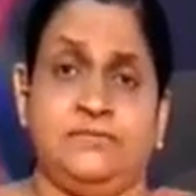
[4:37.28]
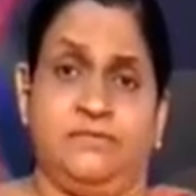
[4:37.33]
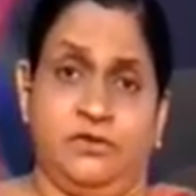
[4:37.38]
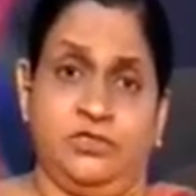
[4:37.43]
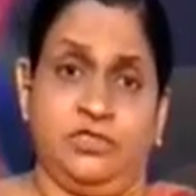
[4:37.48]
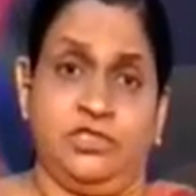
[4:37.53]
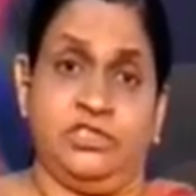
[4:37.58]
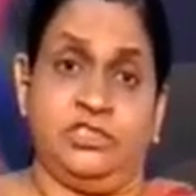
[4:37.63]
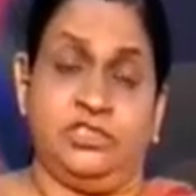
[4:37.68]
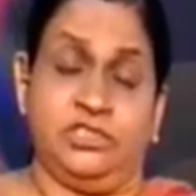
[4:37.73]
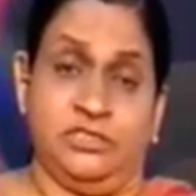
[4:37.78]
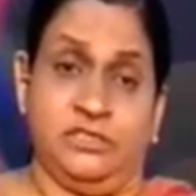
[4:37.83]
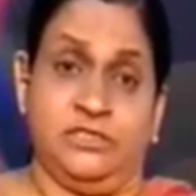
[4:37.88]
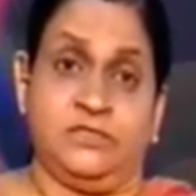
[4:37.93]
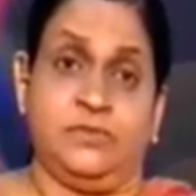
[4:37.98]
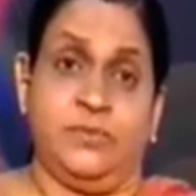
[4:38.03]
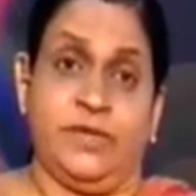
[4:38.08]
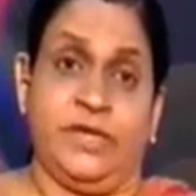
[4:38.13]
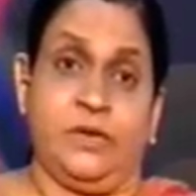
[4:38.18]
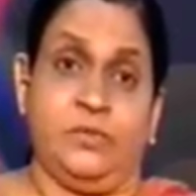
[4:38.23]
for
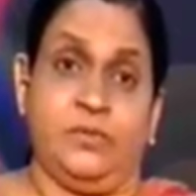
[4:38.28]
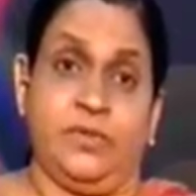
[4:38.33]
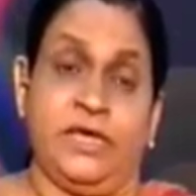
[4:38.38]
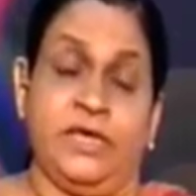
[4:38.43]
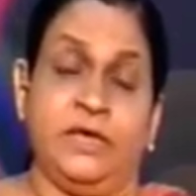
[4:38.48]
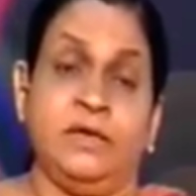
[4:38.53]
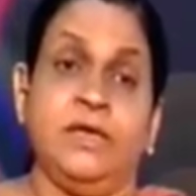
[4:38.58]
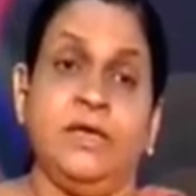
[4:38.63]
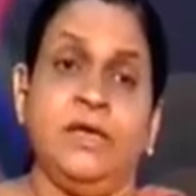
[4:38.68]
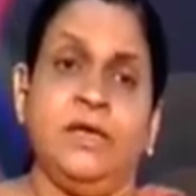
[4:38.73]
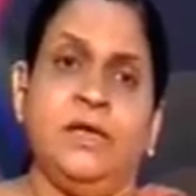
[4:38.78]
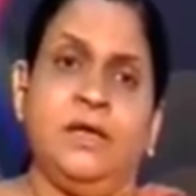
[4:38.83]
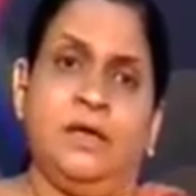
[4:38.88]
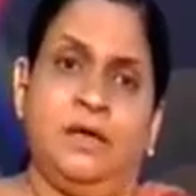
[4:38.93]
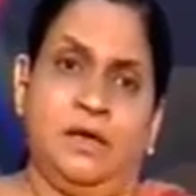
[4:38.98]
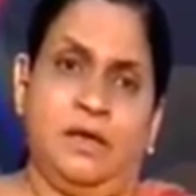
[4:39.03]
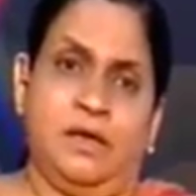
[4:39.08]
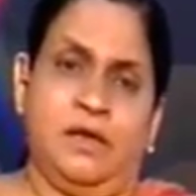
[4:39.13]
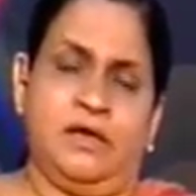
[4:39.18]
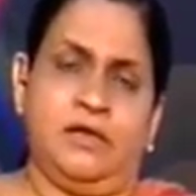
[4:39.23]
teachers where we
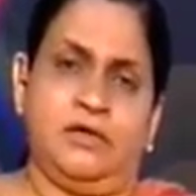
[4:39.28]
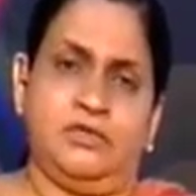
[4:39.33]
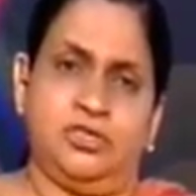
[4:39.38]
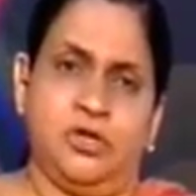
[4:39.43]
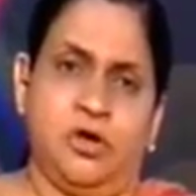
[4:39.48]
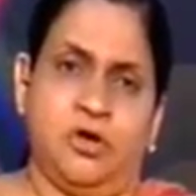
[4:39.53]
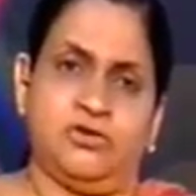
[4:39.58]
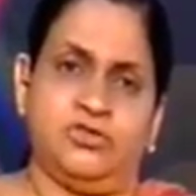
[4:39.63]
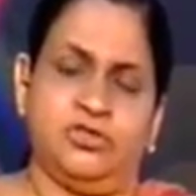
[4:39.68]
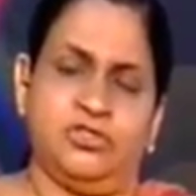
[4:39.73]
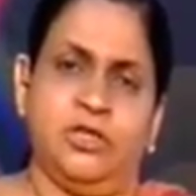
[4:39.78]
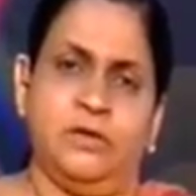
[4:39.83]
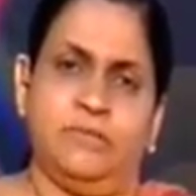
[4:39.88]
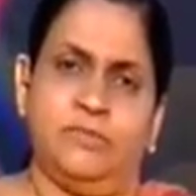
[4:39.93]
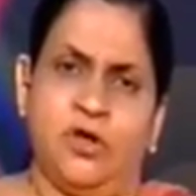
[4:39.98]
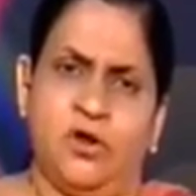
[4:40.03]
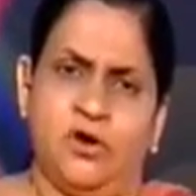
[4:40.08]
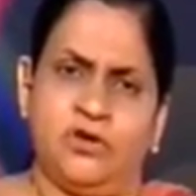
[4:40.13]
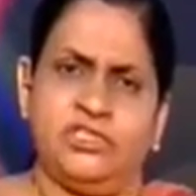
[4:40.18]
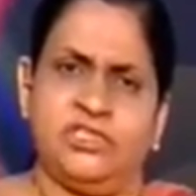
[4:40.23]
talk to them
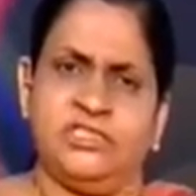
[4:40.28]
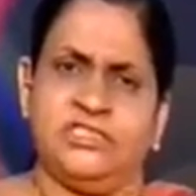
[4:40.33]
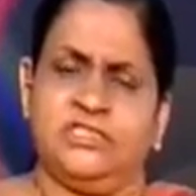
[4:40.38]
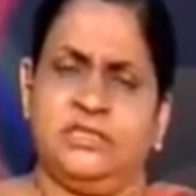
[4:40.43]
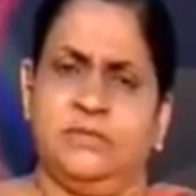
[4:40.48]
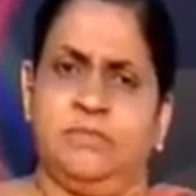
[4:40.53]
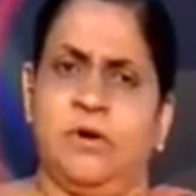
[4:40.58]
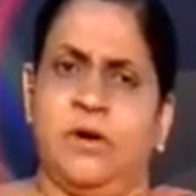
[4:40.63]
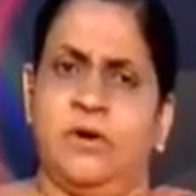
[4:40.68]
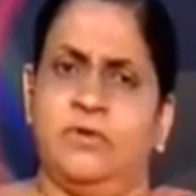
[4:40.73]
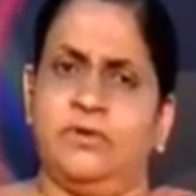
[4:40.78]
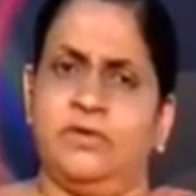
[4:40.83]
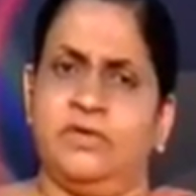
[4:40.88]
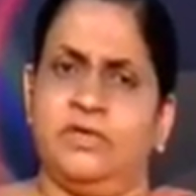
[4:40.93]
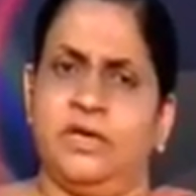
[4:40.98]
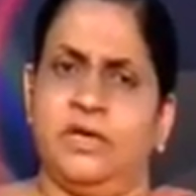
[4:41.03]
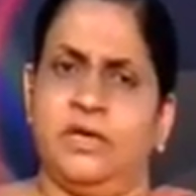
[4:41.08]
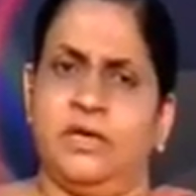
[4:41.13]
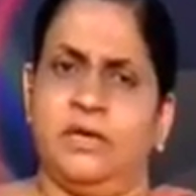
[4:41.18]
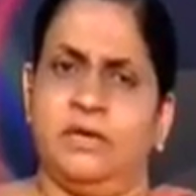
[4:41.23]
not just about
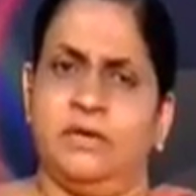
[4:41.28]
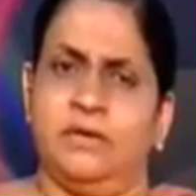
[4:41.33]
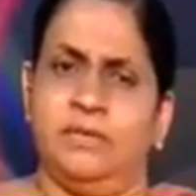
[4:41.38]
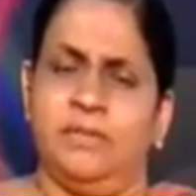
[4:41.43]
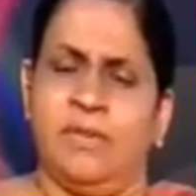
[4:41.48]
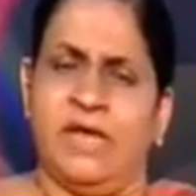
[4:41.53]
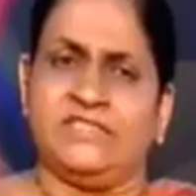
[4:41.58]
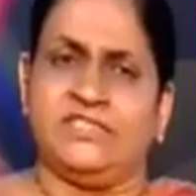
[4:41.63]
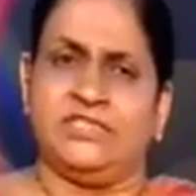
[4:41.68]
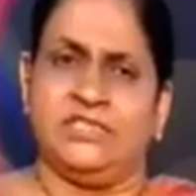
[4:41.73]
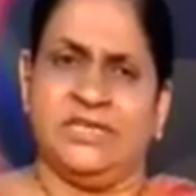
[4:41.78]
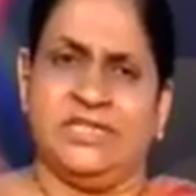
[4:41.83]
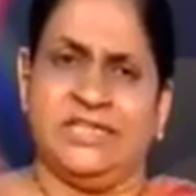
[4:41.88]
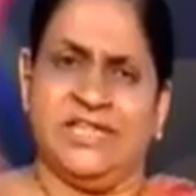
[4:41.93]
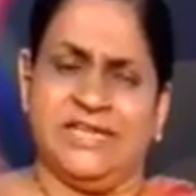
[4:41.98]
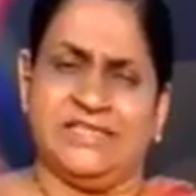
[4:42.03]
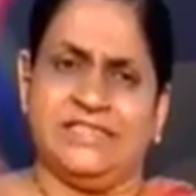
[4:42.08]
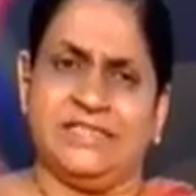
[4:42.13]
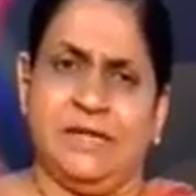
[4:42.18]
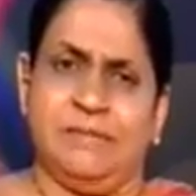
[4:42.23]
mastering
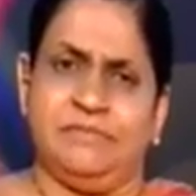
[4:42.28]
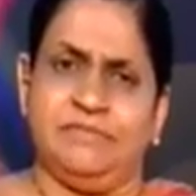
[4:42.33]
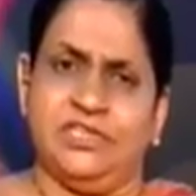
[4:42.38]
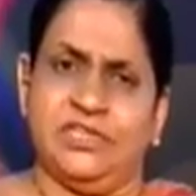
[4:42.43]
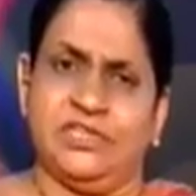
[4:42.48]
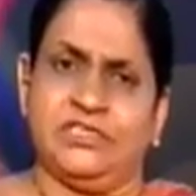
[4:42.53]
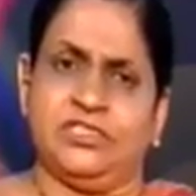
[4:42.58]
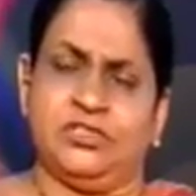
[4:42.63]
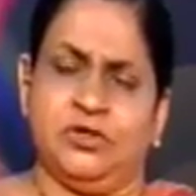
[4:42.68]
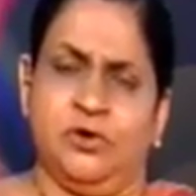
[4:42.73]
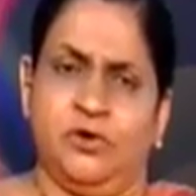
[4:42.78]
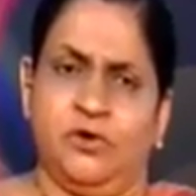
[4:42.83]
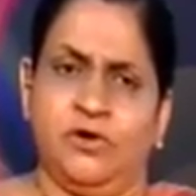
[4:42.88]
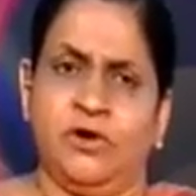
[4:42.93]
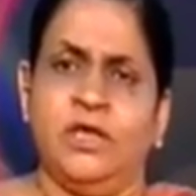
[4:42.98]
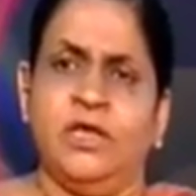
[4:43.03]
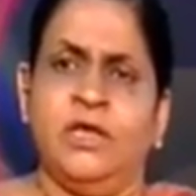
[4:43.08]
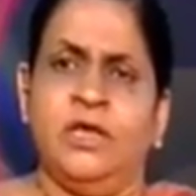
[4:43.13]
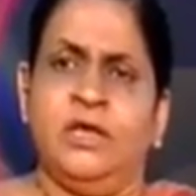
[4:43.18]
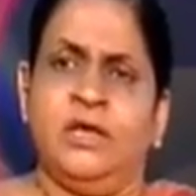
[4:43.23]
their subjects
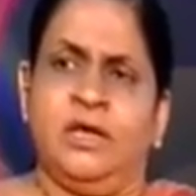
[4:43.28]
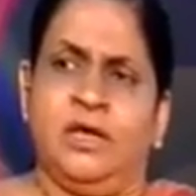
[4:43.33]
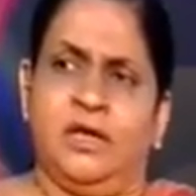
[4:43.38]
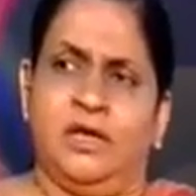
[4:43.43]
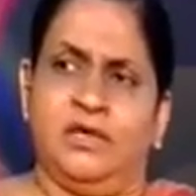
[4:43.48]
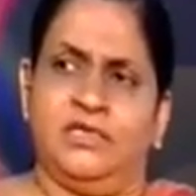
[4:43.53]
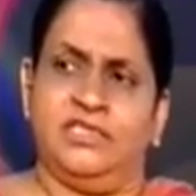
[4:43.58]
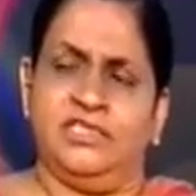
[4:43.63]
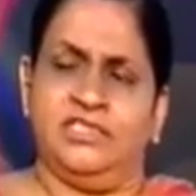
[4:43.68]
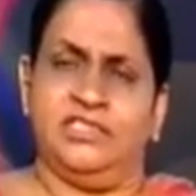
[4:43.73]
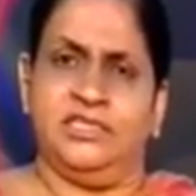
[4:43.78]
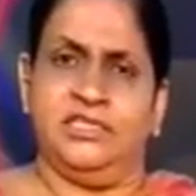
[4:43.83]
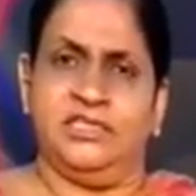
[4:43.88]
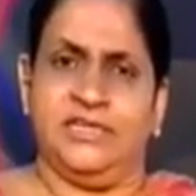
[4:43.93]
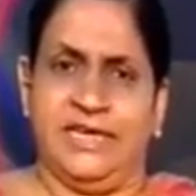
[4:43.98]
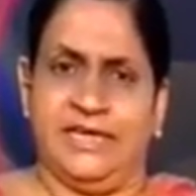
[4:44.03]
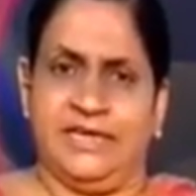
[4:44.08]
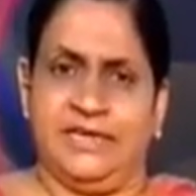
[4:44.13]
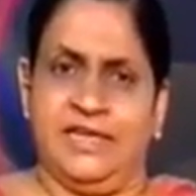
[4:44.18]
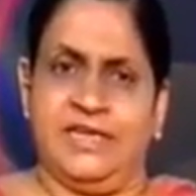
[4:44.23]
or teaching
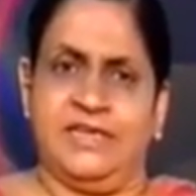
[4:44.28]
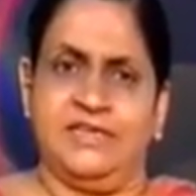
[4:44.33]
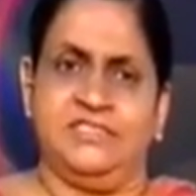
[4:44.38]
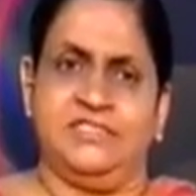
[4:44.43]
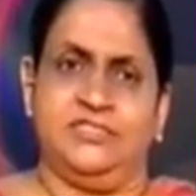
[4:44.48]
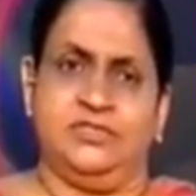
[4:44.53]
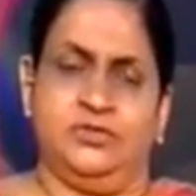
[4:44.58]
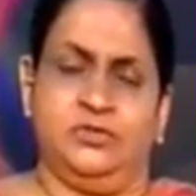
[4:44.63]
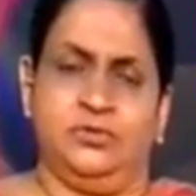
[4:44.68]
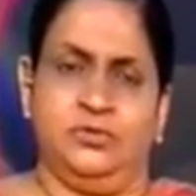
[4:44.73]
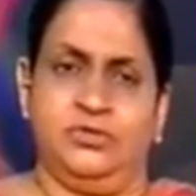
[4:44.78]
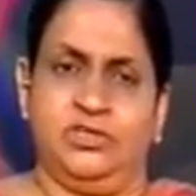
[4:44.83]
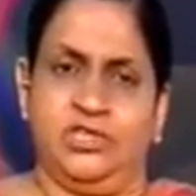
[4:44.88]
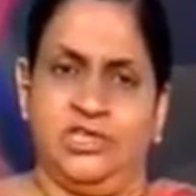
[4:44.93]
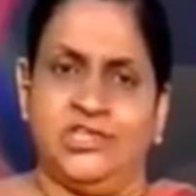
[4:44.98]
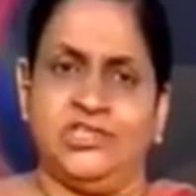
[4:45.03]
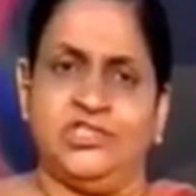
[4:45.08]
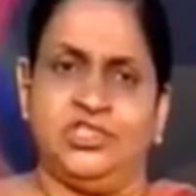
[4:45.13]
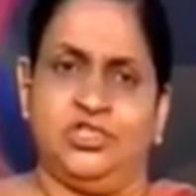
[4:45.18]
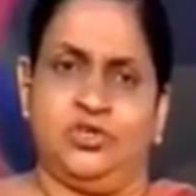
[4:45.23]
techniques to
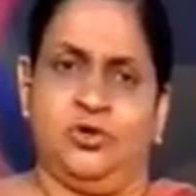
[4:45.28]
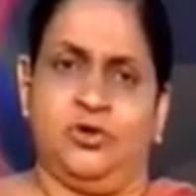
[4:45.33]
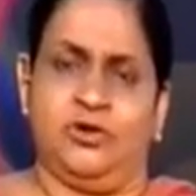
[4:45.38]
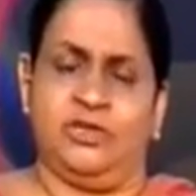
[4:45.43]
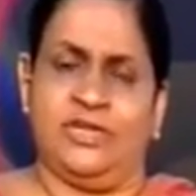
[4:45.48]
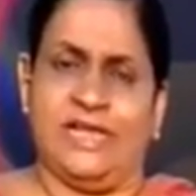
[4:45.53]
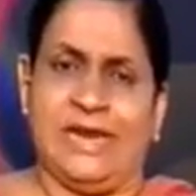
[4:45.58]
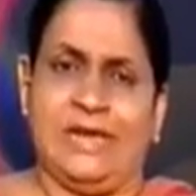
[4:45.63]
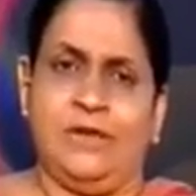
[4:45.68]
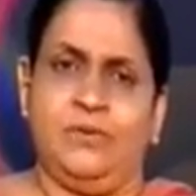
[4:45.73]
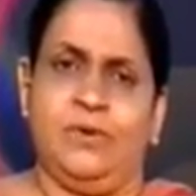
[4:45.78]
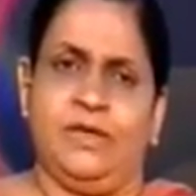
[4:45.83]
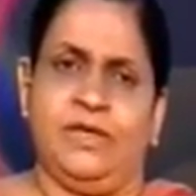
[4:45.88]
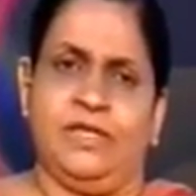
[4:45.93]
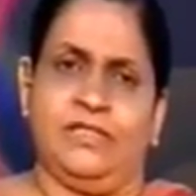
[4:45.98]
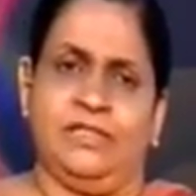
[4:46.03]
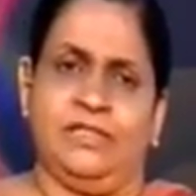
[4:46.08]
teach or deliver